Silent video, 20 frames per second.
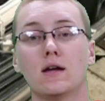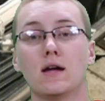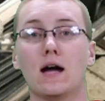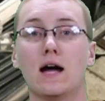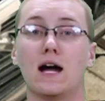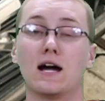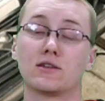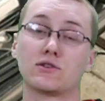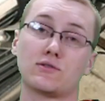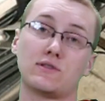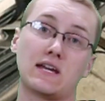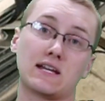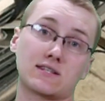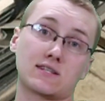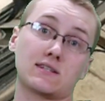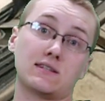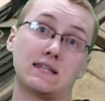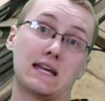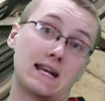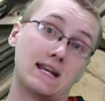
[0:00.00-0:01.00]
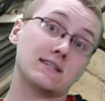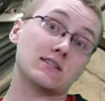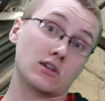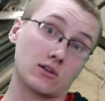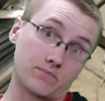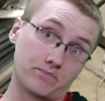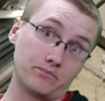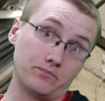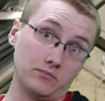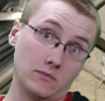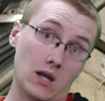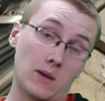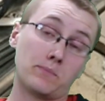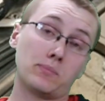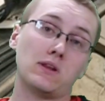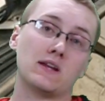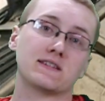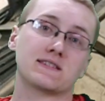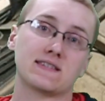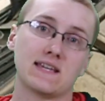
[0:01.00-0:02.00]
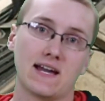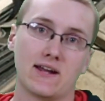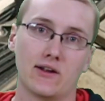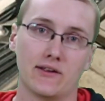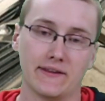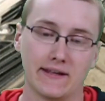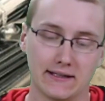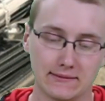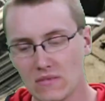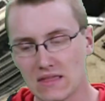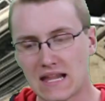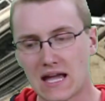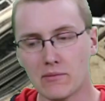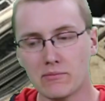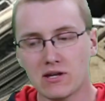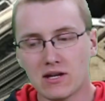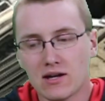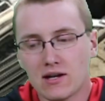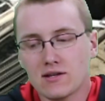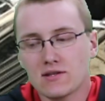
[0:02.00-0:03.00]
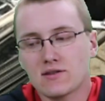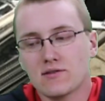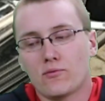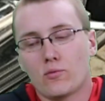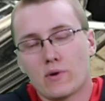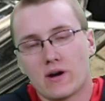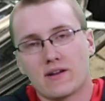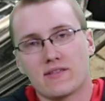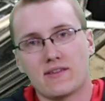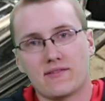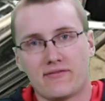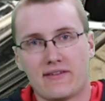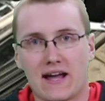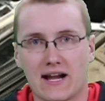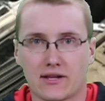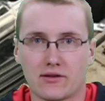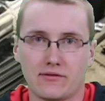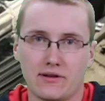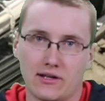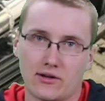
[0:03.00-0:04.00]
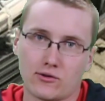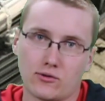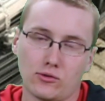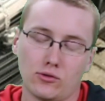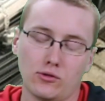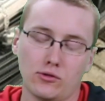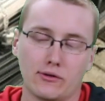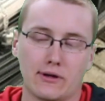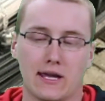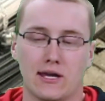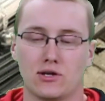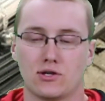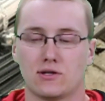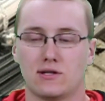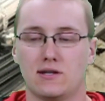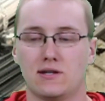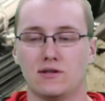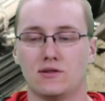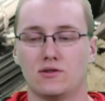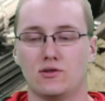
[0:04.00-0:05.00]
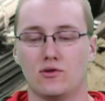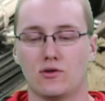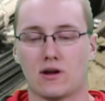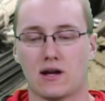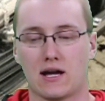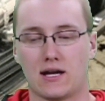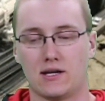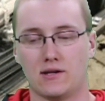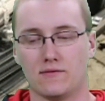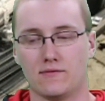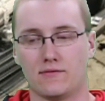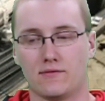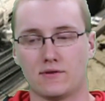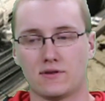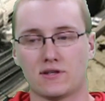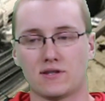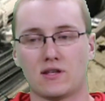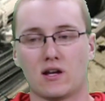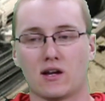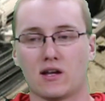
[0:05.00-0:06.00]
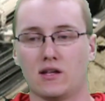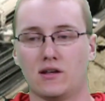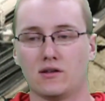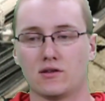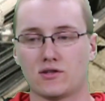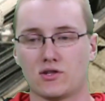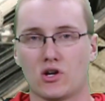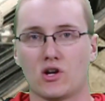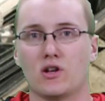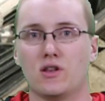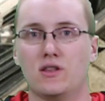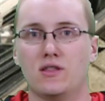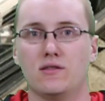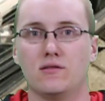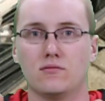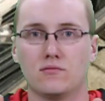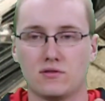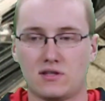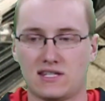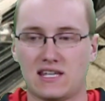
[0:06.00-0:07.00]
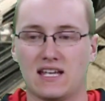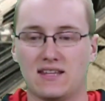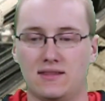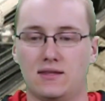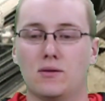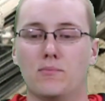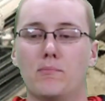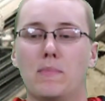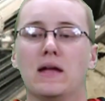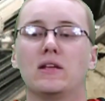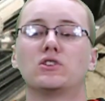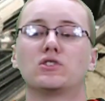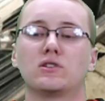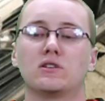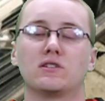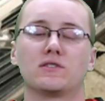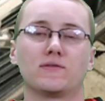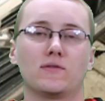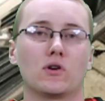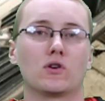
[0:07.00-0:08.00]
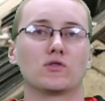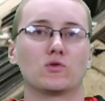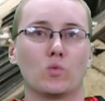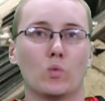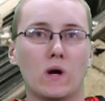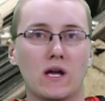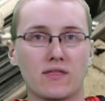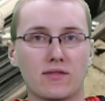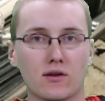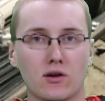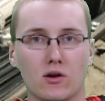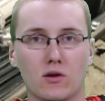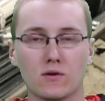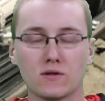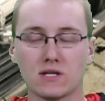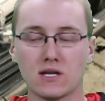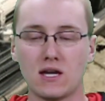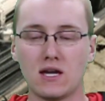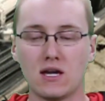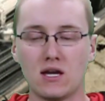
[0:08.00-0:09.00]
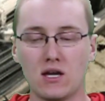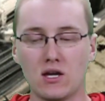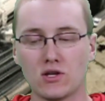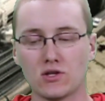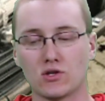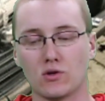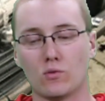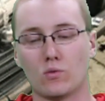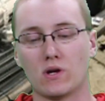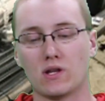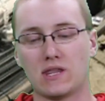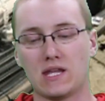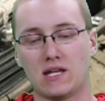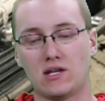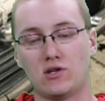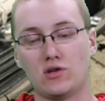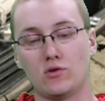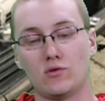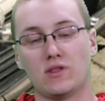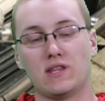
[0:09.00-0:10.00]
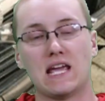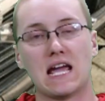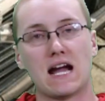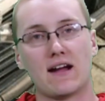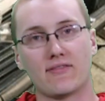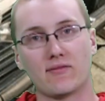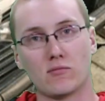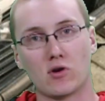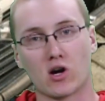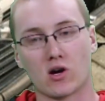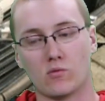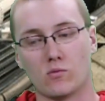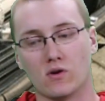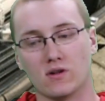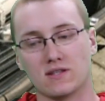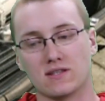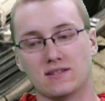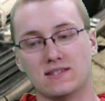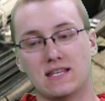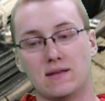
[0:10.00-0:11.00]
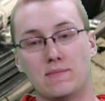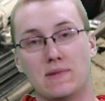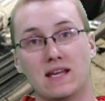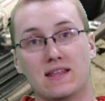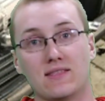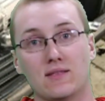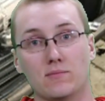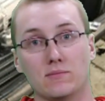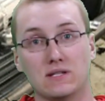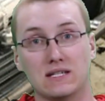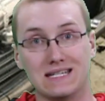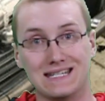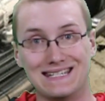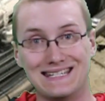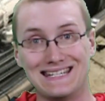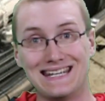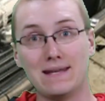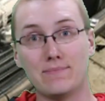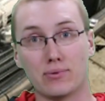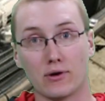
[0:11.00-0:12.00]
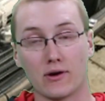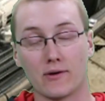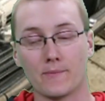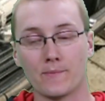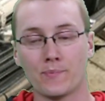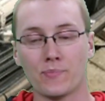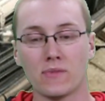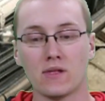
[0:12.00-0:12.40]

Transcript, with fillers: Uh, so that's that is a, a plus side on that. Now, because of where the factory intercooler location is, you're kind of stuck in a certain set dimension as far as width goes. So what they do with the aftermarket ones is they make them deeper.